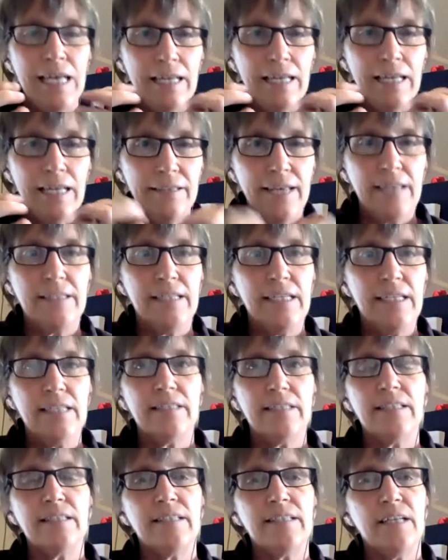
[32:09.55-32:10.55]
The idea is
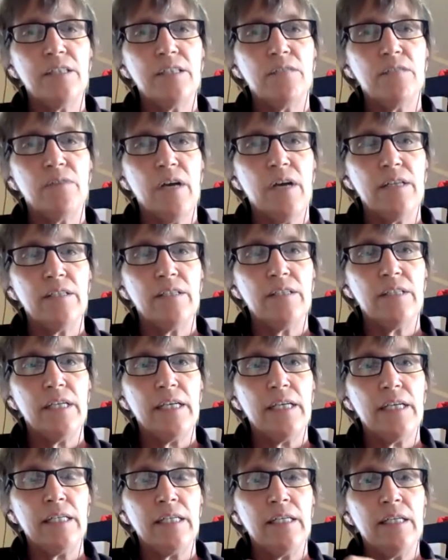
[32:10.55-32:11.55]

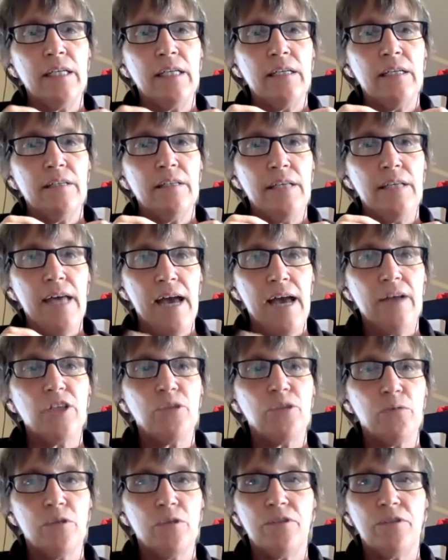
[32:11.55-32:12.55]
incentivizing the
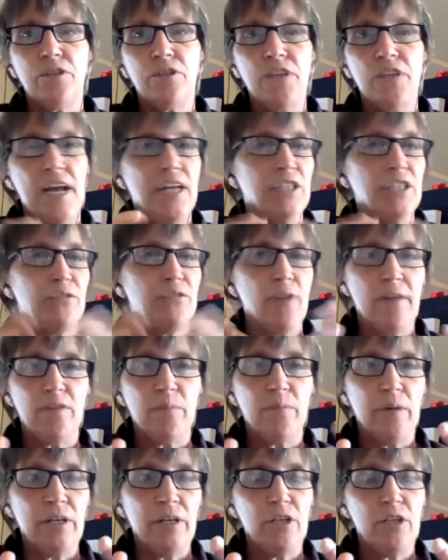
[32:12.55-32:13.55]
actual change for
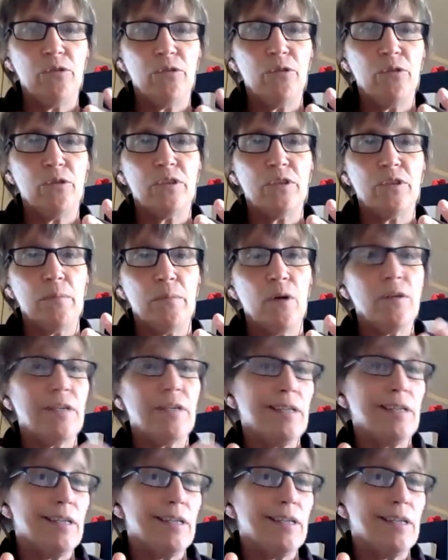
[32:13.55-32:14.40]
everybody who uses the market.